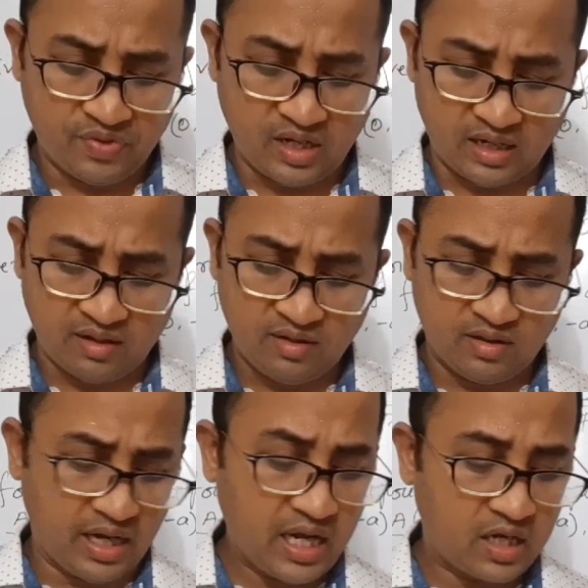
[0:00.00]

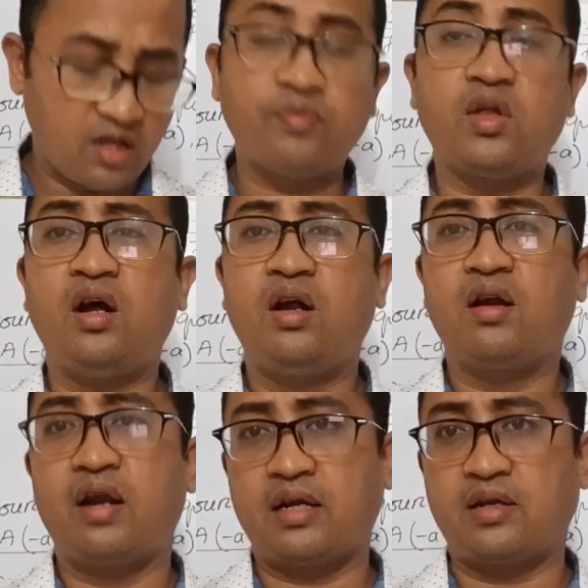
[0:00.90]
Then the area of
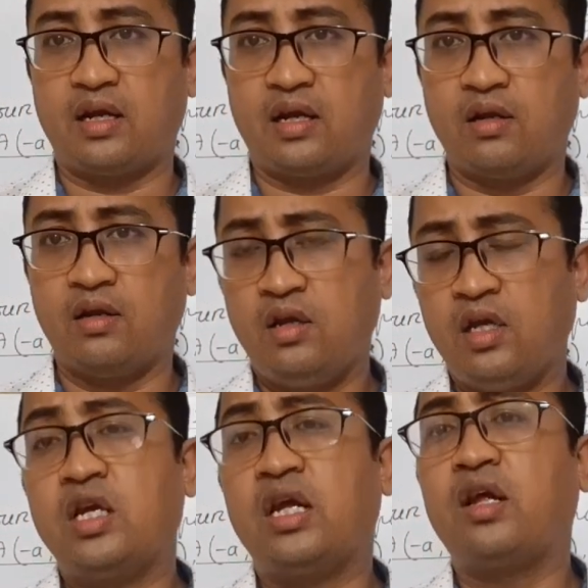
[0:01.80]
the rectangle.
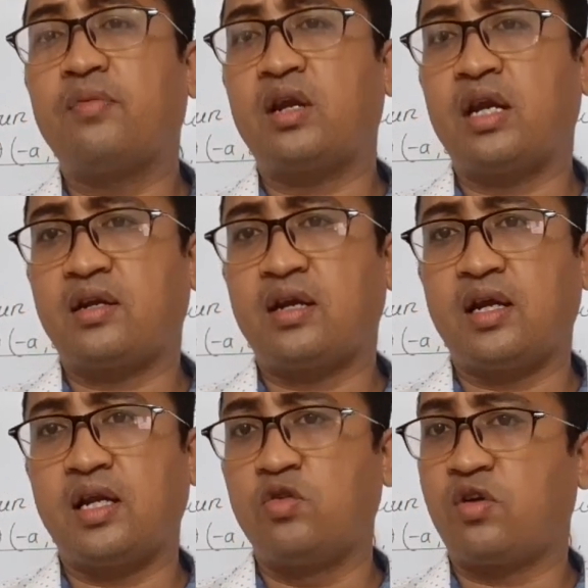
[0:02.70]
The area of the
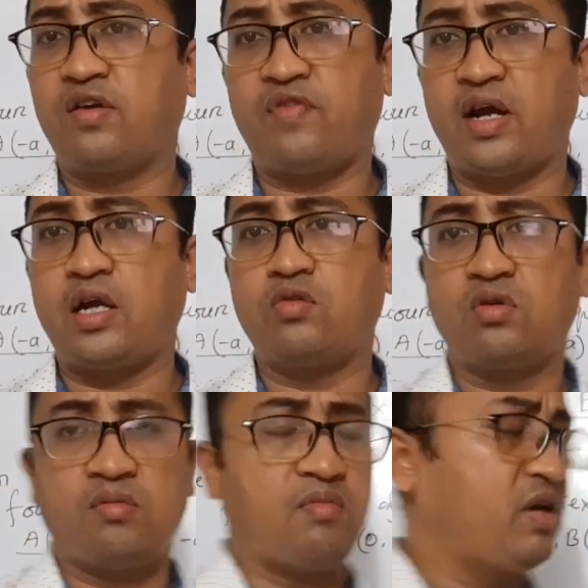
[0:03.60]
rectangle you can find
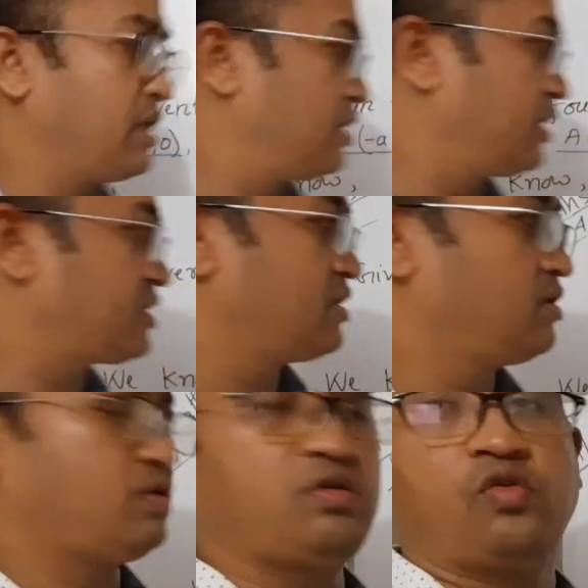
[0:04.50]
out in
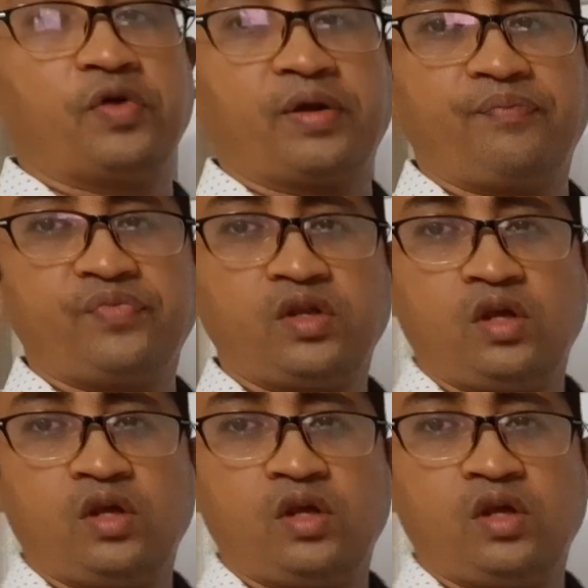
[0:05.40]
this way.